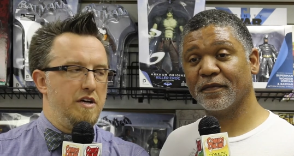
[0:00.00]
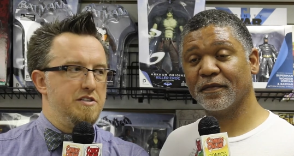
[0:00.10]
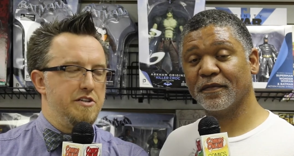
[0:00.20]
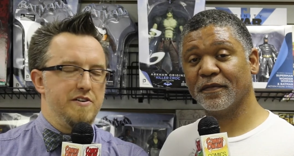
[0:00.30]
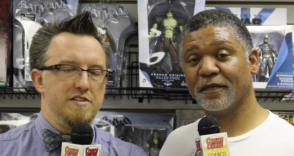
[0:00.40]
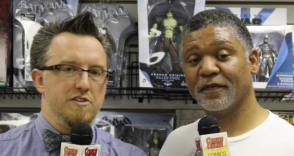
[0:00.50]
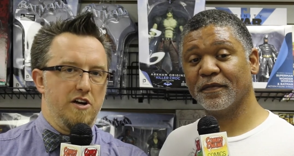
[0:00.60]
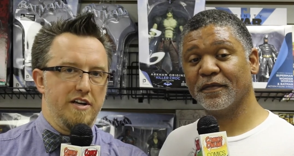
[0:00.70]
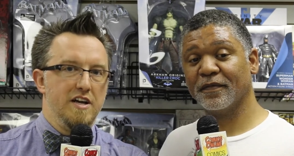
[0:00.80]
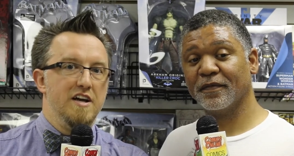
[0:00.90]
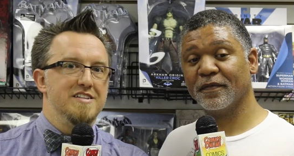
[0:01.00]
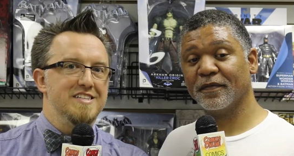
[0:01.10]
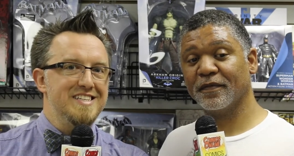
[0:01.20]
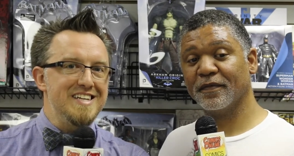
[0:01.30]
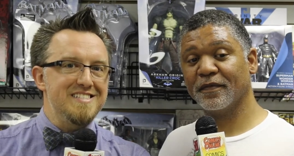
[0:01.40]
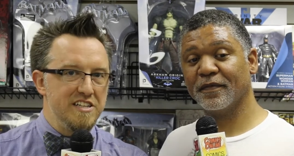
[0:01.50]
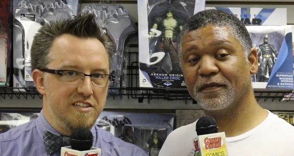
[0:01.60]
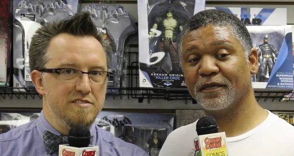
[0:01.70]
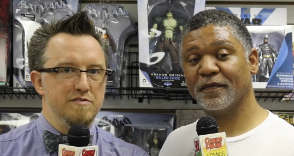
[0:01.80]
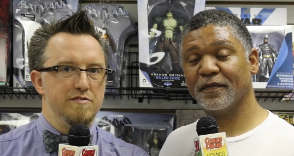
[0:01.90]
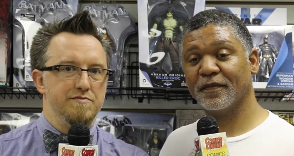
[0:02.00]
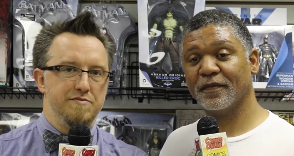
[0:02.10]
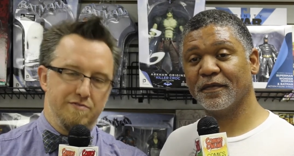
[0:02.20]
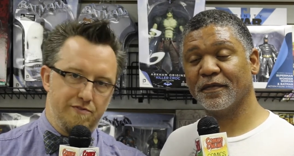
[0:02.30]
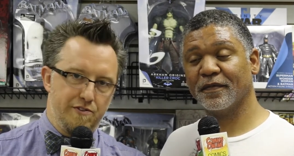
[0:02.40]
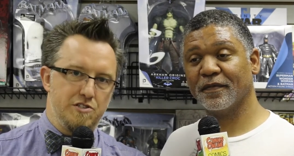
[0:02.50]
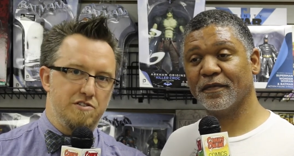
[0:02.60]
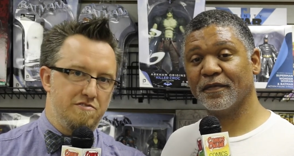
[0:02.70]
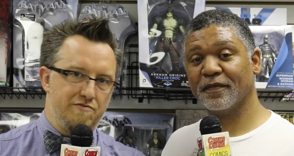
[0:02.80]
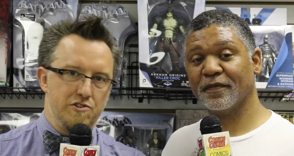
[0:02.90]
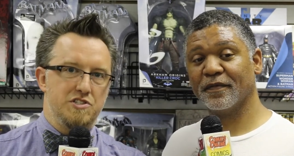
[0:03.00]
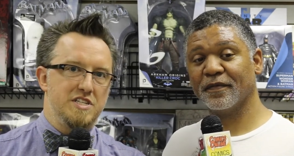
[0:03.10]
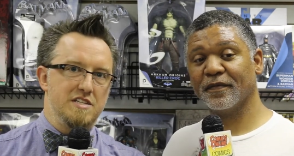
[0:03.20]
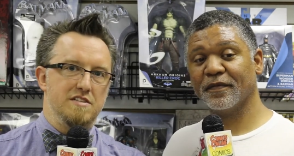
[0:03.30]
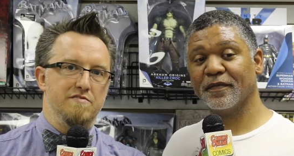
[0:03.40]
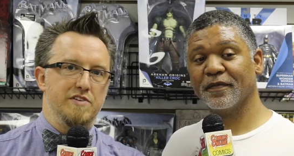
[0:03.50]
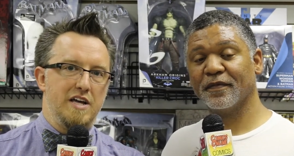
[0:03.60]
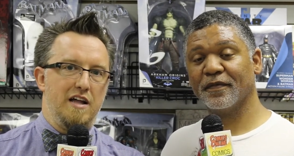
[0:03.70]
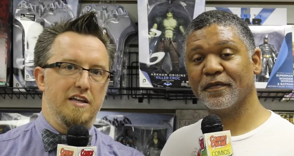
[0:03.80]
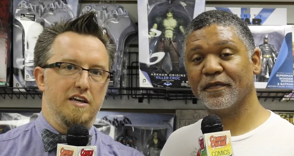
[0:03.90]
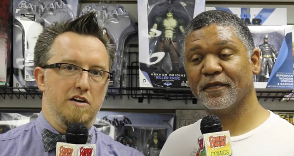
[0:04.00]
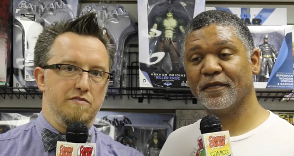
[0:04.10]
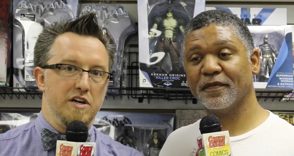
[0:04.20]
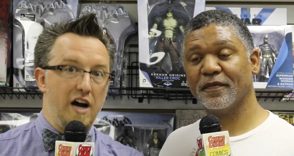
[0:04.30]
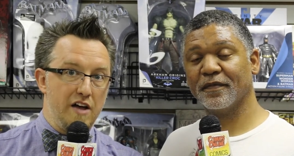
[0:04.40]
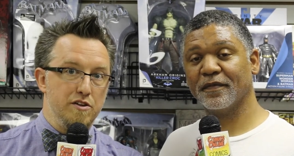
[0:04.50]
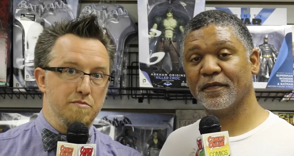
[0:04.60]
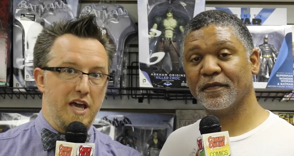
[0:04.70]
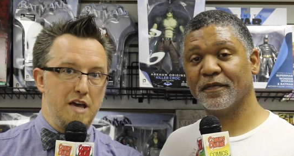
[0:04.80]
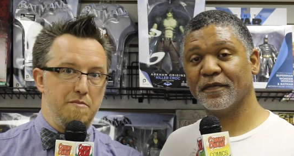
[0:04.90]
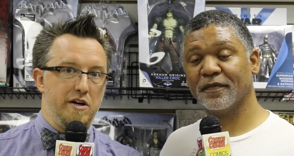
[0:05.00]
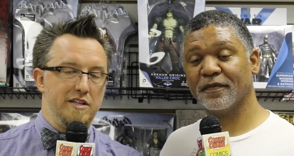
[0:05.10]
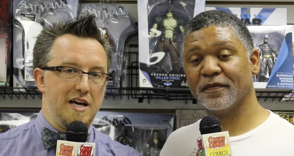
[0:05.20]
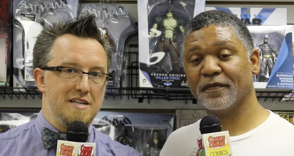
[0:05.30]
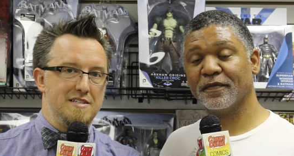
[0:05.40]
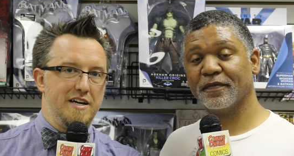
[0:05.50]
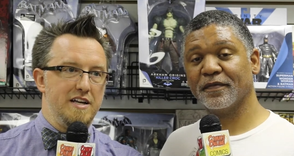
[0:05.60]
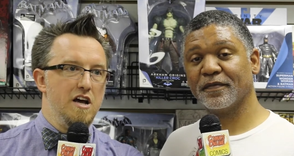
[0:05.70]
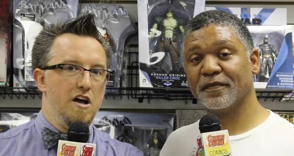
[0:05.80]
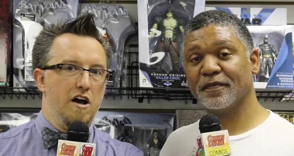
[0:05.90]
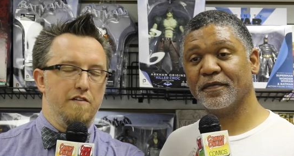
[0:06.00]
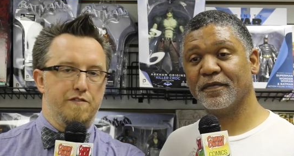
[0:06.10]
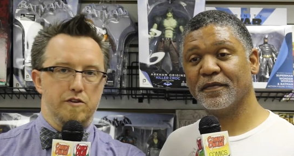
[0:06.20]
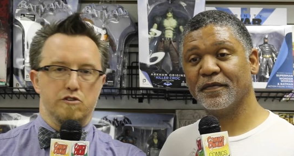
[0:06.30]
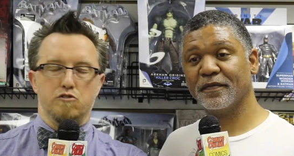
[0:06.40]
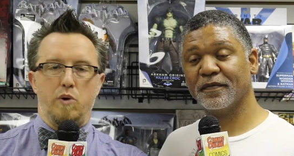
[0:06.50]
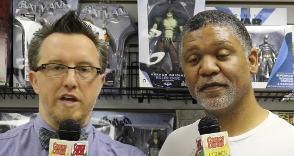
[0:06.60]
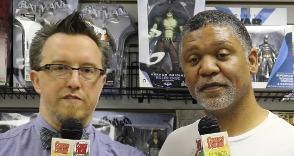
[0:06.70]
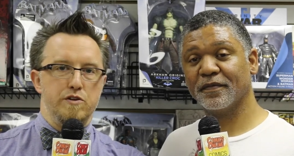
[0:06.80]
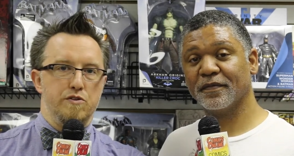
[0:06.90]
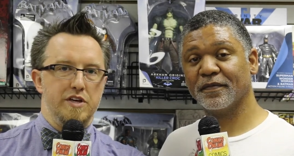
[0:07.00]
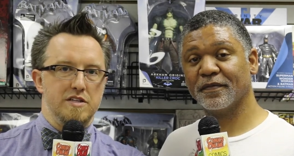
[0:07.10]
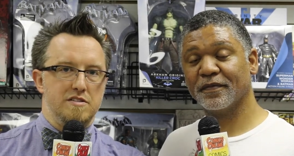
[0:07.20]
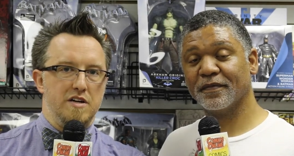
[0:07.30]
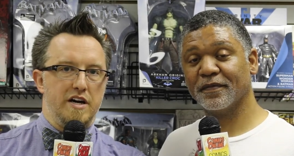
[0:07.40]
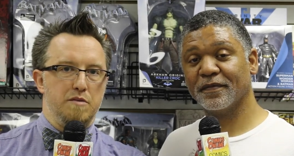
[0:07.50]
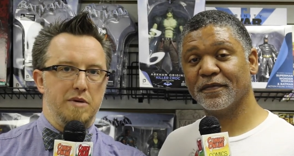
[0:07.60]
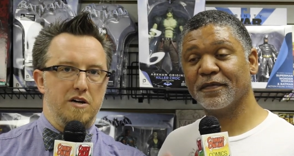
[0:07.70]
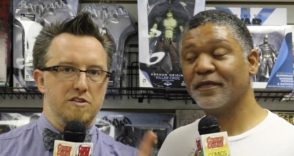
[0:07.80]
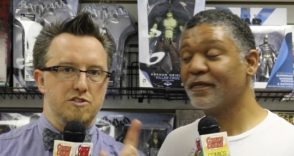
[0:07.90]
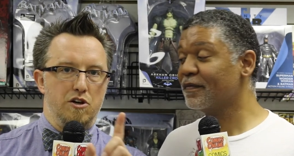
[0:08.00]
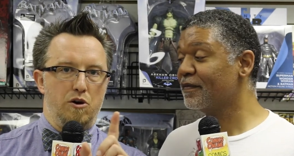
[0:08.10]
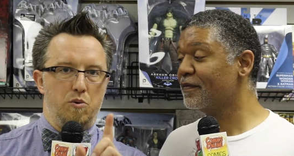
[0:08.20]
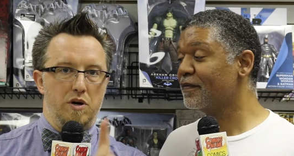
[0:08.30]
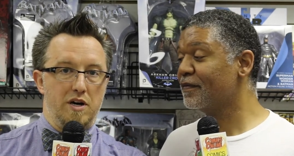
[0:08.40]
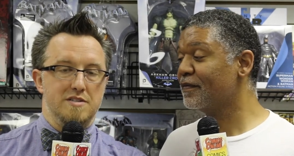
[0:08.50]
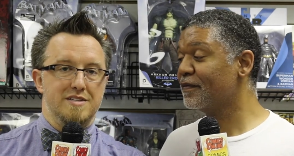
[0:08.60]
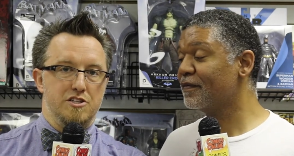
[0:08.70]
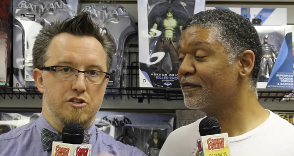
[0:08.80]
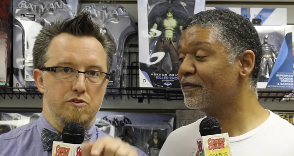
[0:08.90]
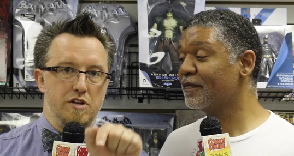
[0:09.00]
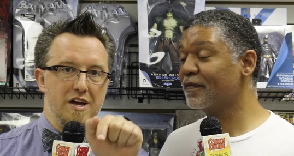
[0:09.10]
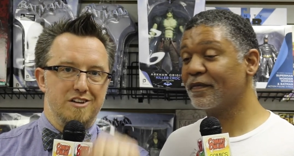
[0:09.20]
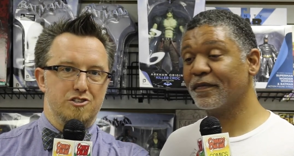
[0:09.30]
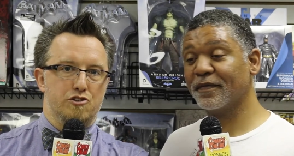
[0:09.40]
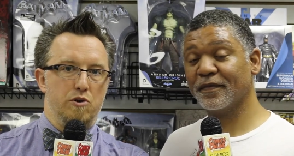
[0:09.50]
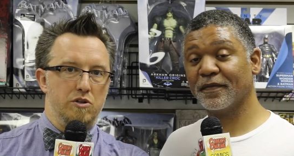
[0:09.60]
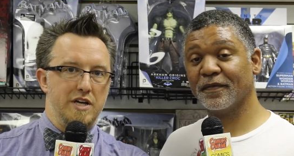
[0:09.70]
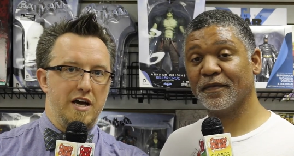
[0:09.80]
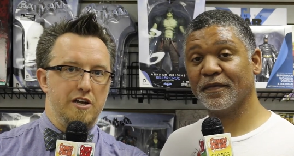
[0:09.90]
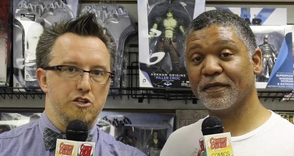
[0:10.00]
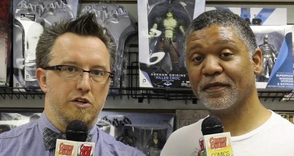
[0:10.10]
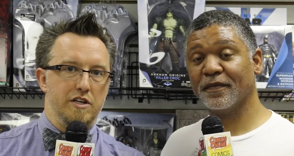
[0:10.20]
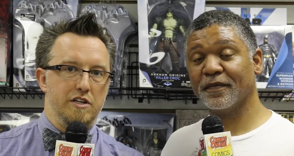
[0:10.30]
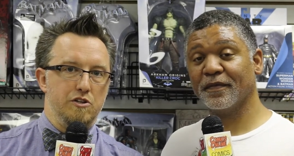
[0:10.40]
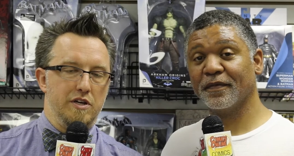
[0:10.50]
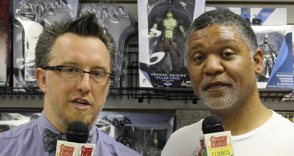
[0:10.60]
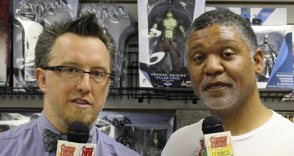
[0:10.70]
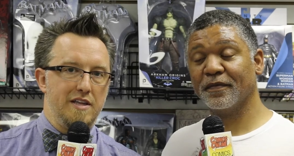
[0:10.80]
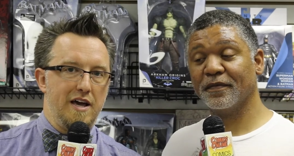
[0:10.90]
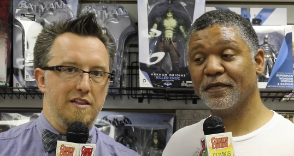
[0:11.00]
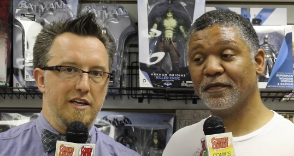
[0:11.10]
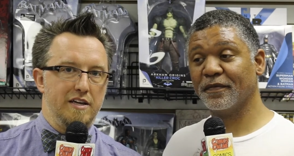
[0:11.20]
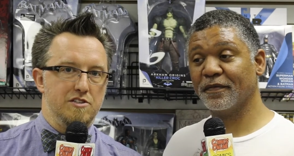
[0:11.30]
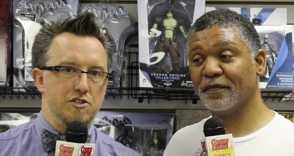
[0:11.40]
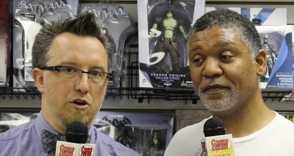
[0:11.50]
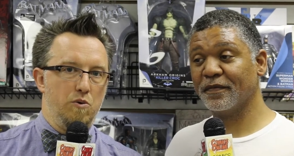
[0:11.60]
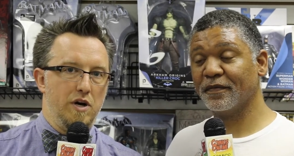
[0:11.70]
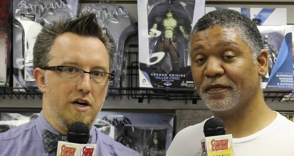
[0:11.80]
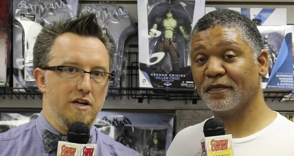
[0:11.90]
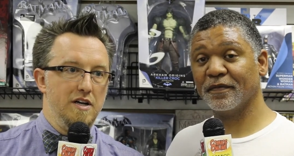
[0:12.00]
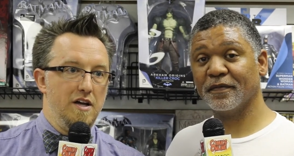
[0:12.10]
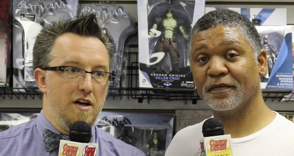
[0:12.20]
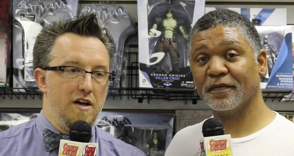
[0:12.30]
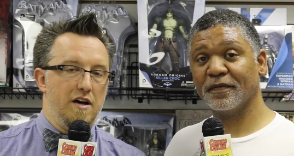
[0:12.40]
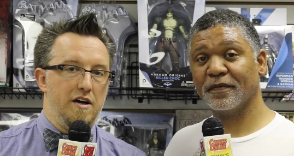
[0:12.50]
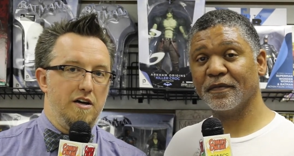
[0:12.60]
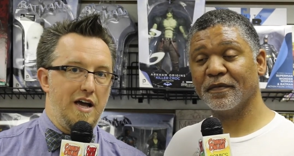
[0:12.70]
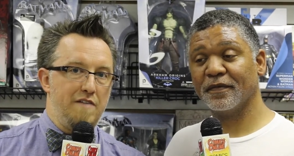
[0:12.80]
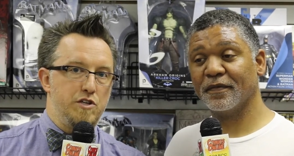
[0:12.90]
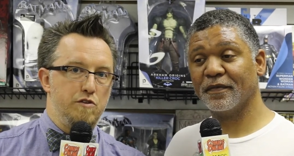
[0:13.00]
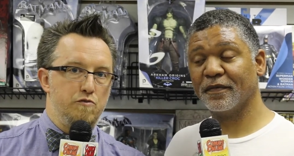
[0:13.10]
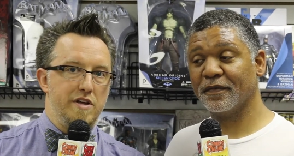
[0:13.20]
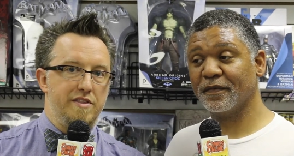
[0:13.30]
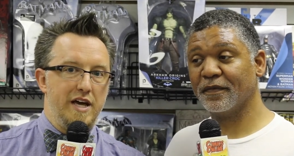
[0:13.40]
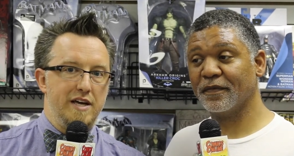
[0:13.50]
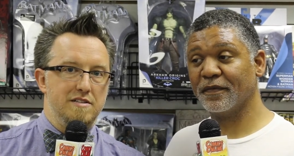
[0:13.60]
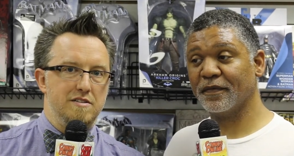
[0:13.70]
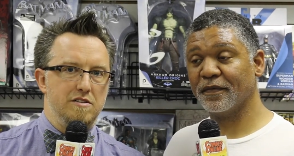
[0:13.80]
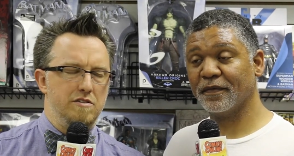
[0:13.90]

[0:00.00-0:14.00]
Speaker 1: not series, sorry, the season, first season finale of Gotham came on last night. Quite a few things to talk about, so stay tuned, scroll down, and you can get that link. So after you've watched